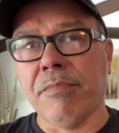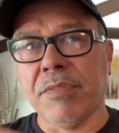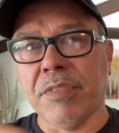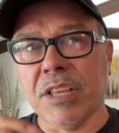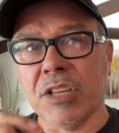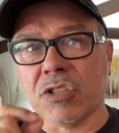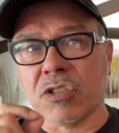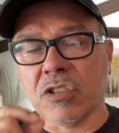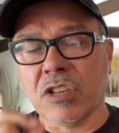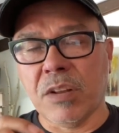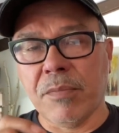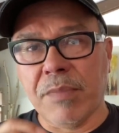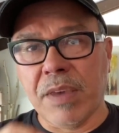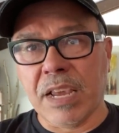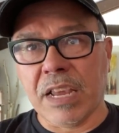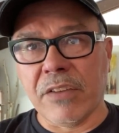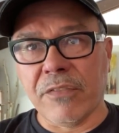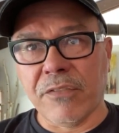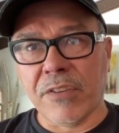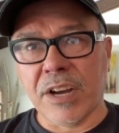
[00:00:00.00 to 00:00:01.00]
could
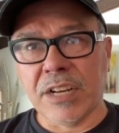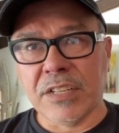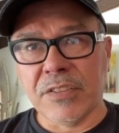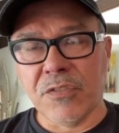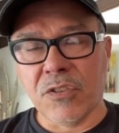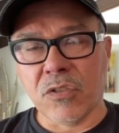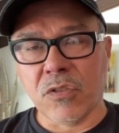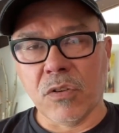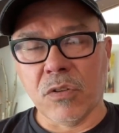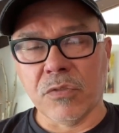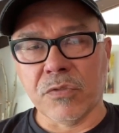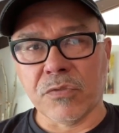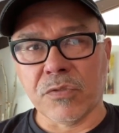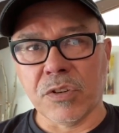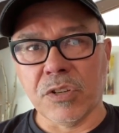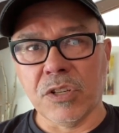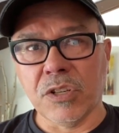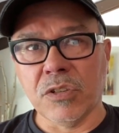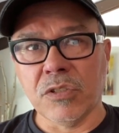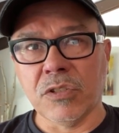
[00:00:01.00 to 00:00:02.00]
make it very difficult for
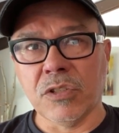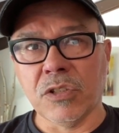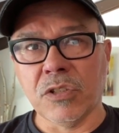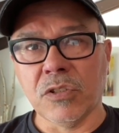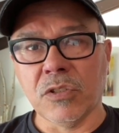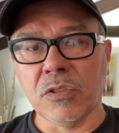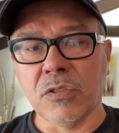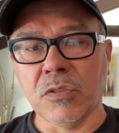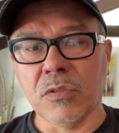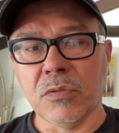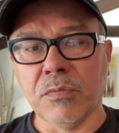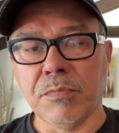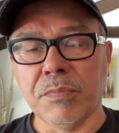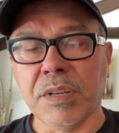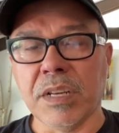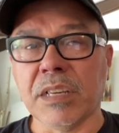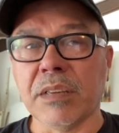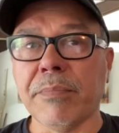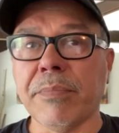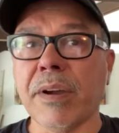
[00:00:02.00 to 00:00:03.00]
you to be
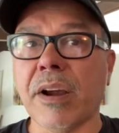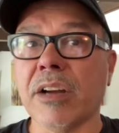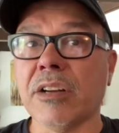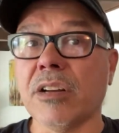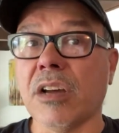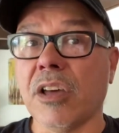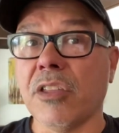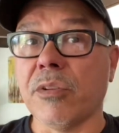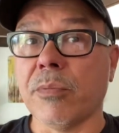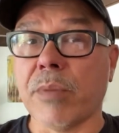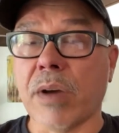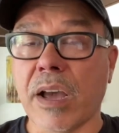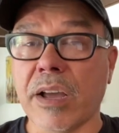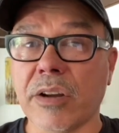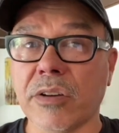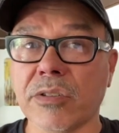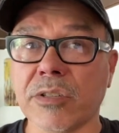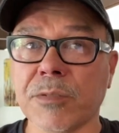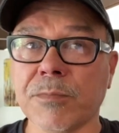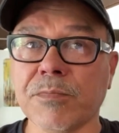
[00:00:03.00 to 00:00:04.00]
compared to other
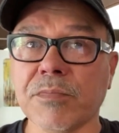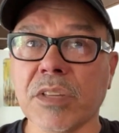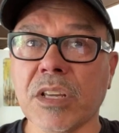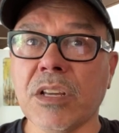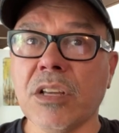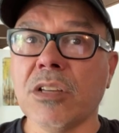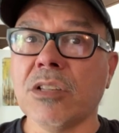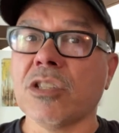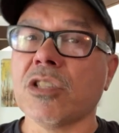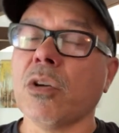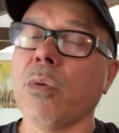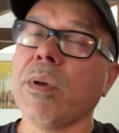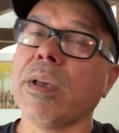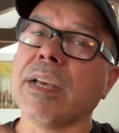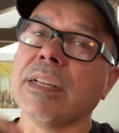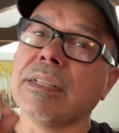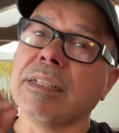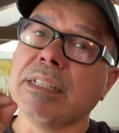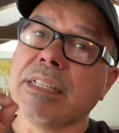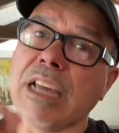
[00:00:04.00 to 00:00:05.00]
buyers. So we
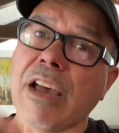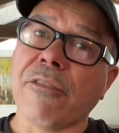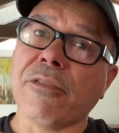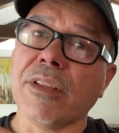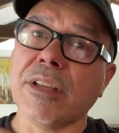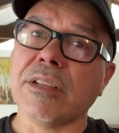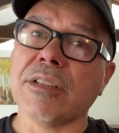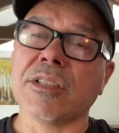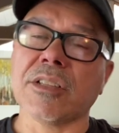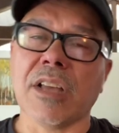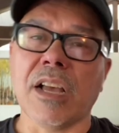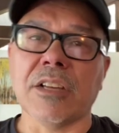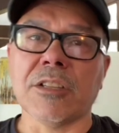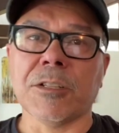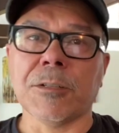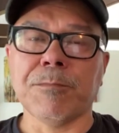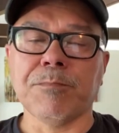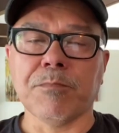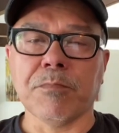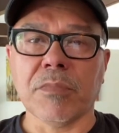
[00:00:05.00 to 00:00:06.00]
can definitely
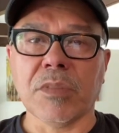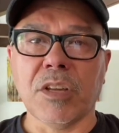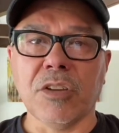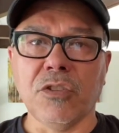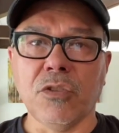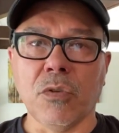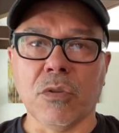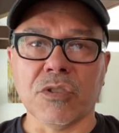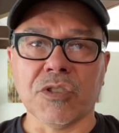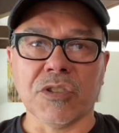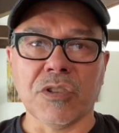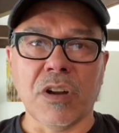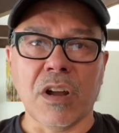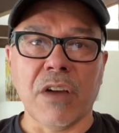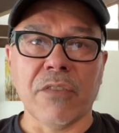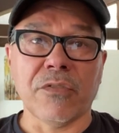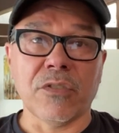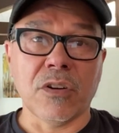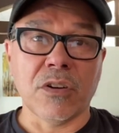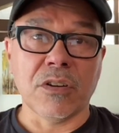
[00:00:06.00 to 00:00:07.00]
discuss your
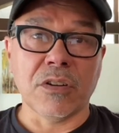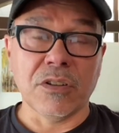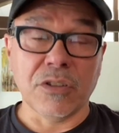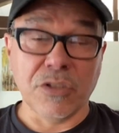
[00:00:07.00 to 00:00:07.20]
offer